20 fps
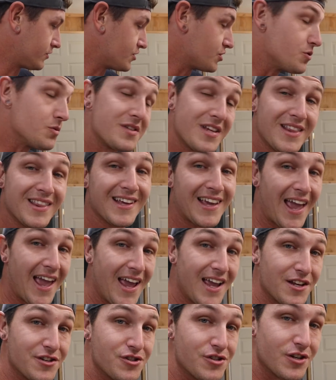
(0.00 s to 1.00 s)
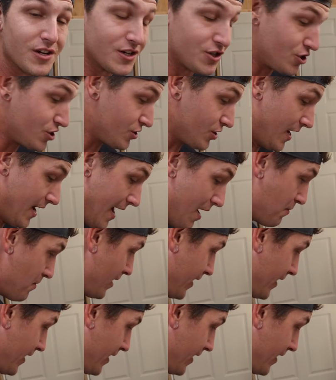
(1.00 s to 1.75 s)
and she was in the cage, and I'm